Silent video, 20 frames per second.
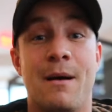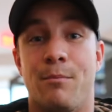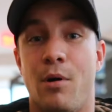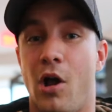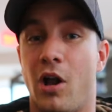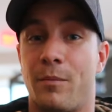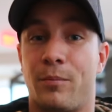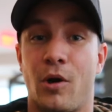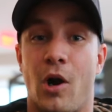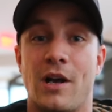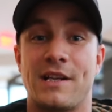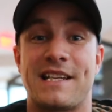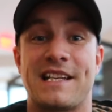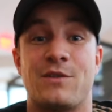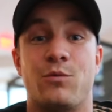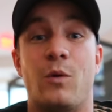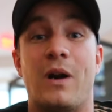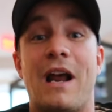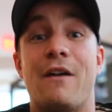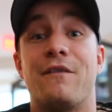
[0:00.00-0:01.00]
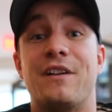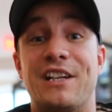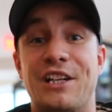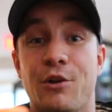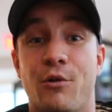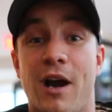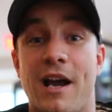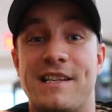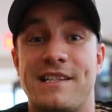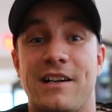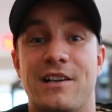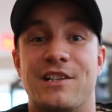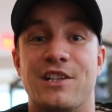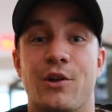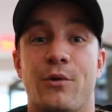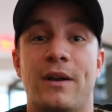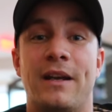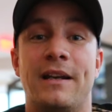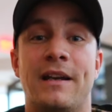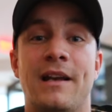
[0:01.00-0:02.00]
bulk process, whatever you guys are
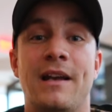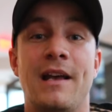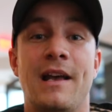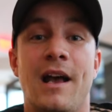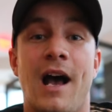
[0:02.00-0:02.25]
doing,